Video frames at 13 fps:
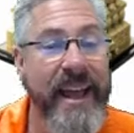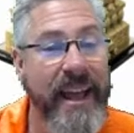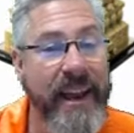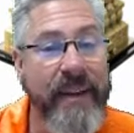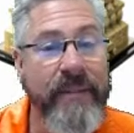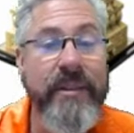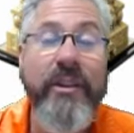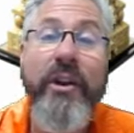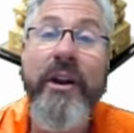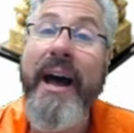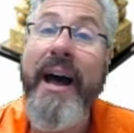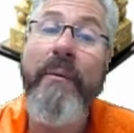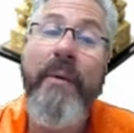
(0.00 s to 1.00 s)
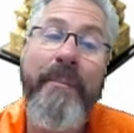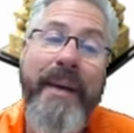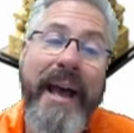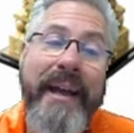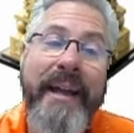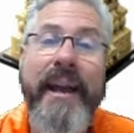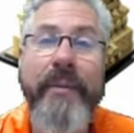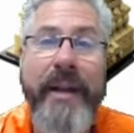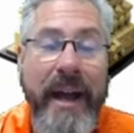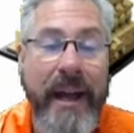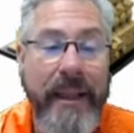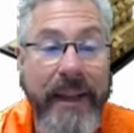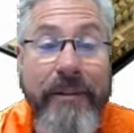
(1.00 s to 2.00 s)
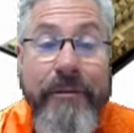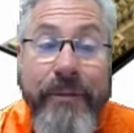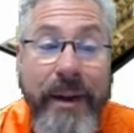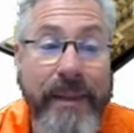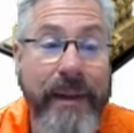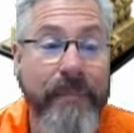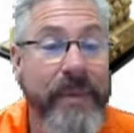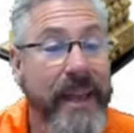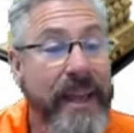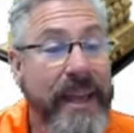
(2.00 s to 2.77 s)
And I went back and I would highlight in front of them.